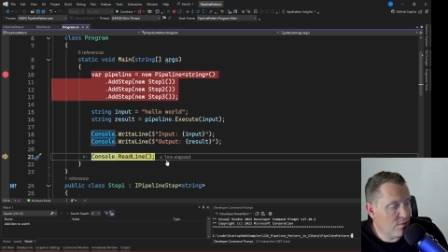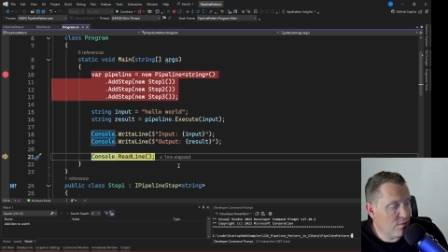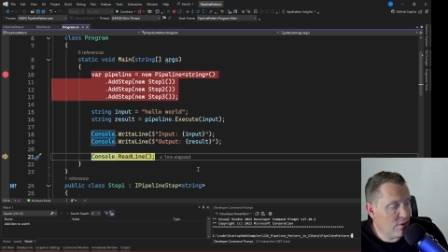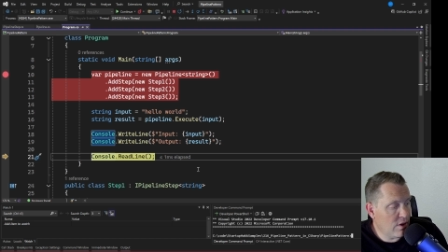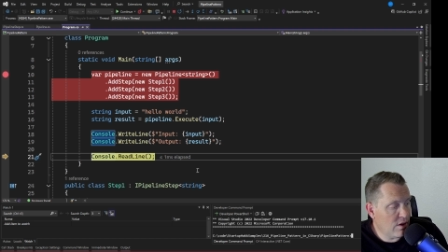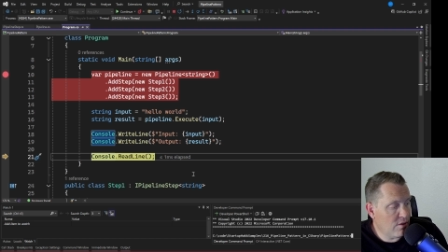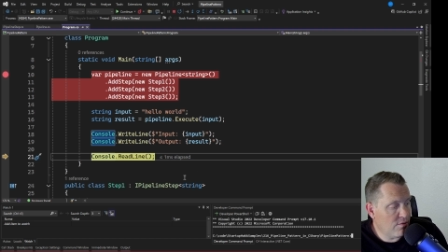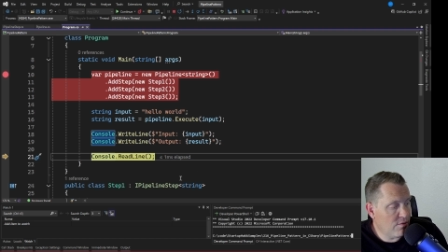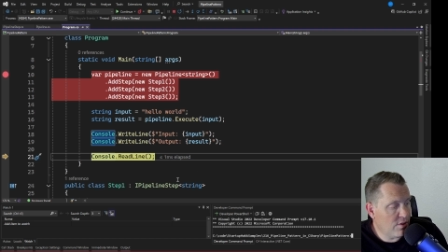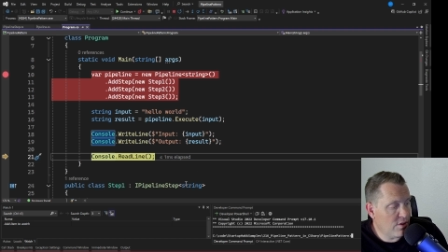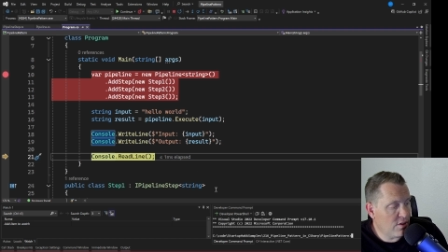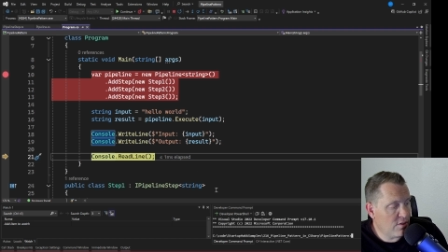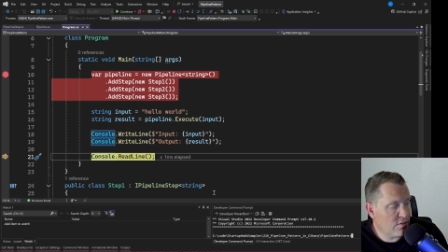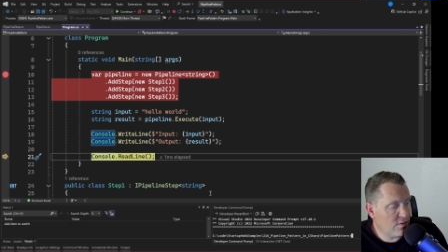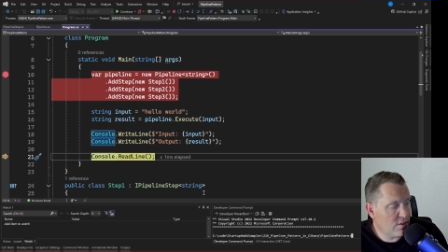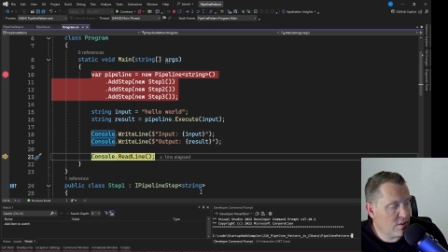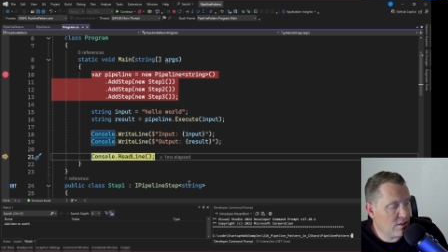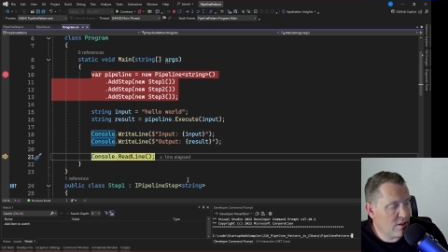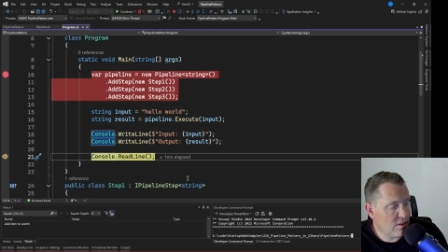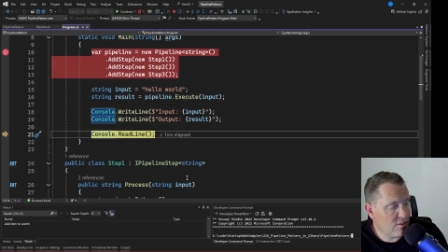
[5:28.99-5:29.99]
of this
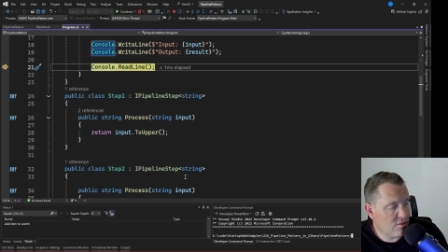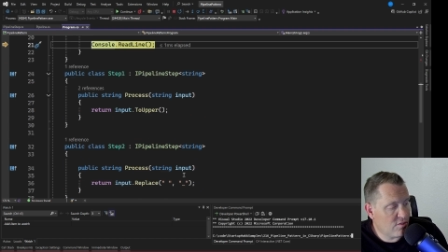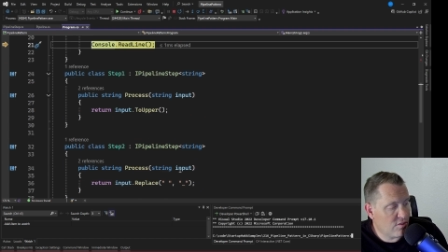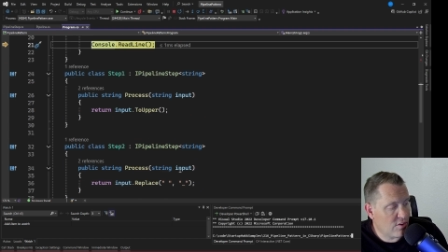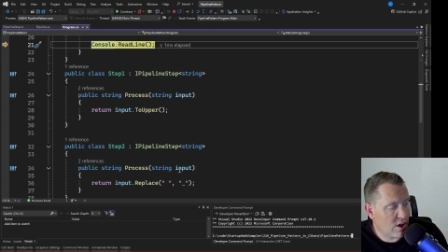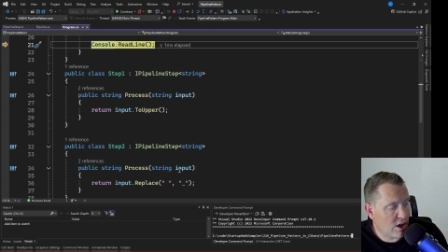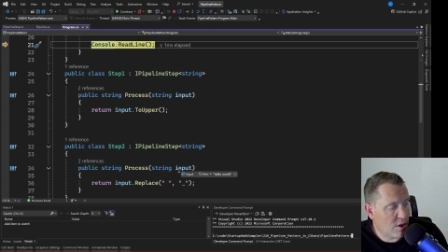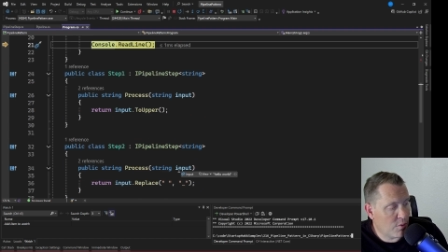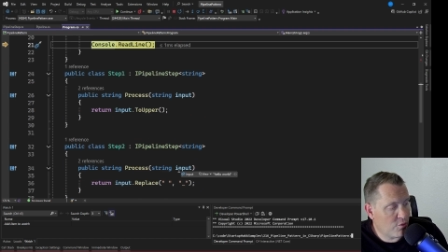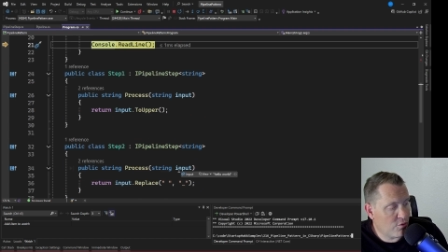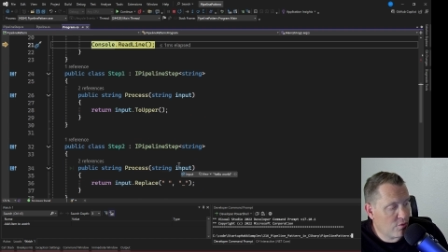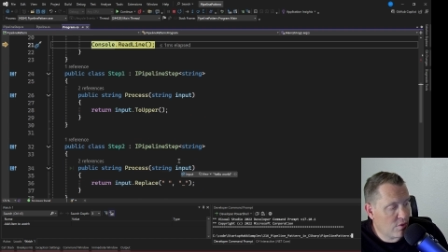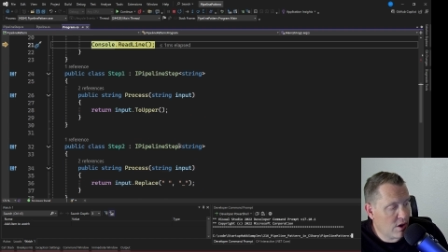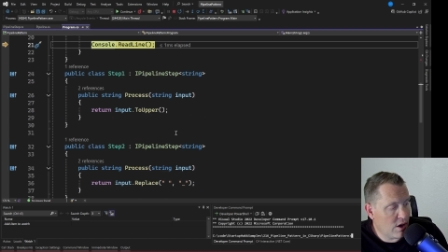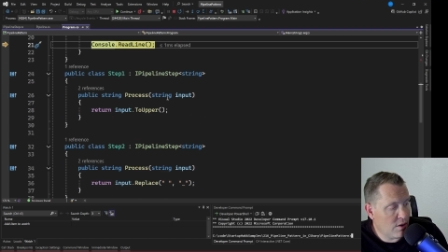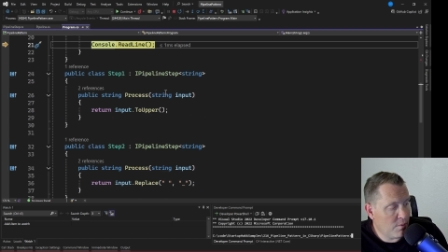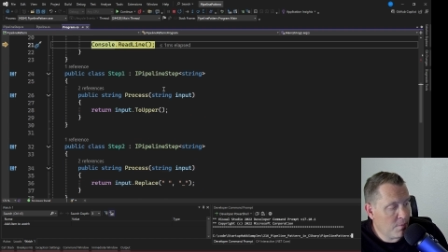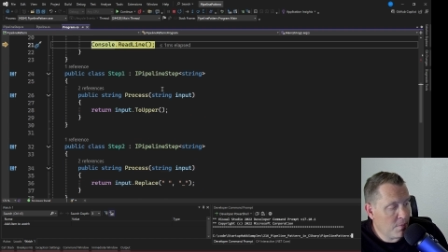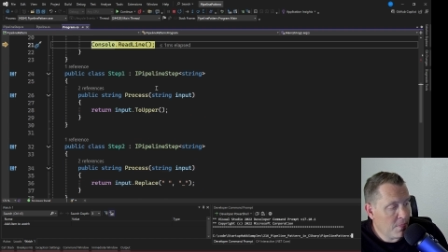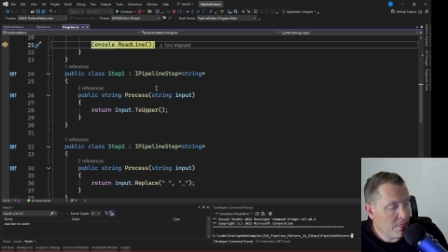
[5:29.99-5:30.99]
and then stops,
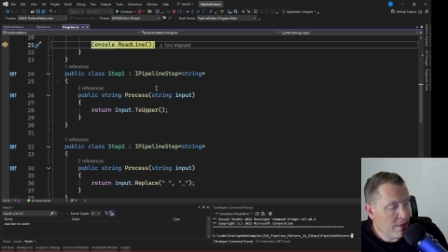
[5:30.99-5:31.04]
right?